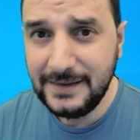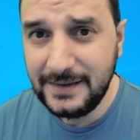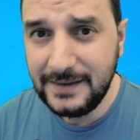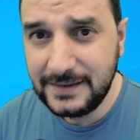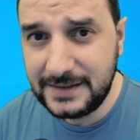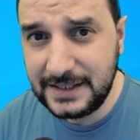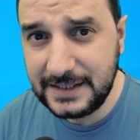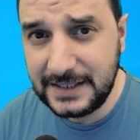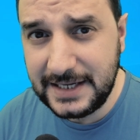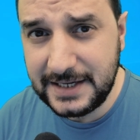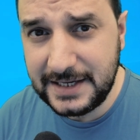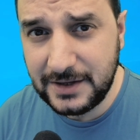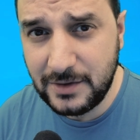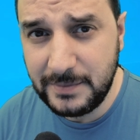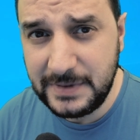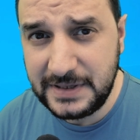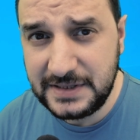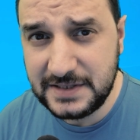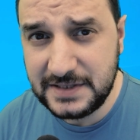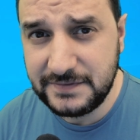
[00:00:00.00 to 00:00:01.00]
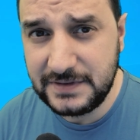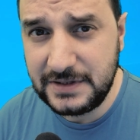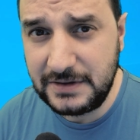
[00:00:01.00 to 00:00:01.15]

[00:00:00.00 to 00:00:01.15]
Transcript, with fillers: Can I recommend this video